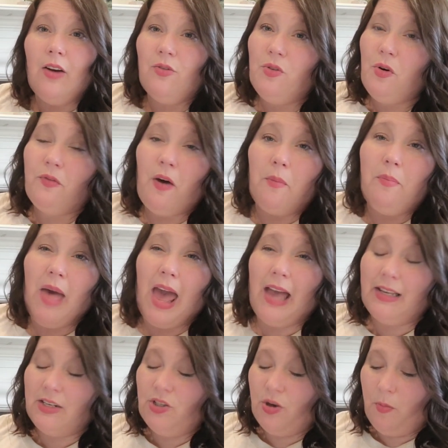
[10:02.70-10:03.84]
don't know if I'll
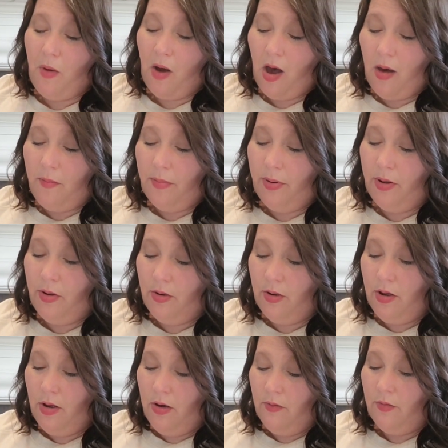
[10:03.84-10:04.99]
package them up
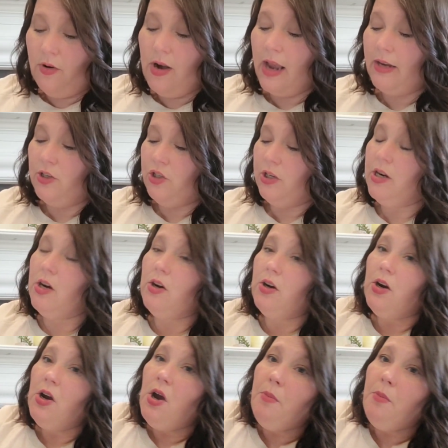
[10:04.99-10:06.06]
for next year.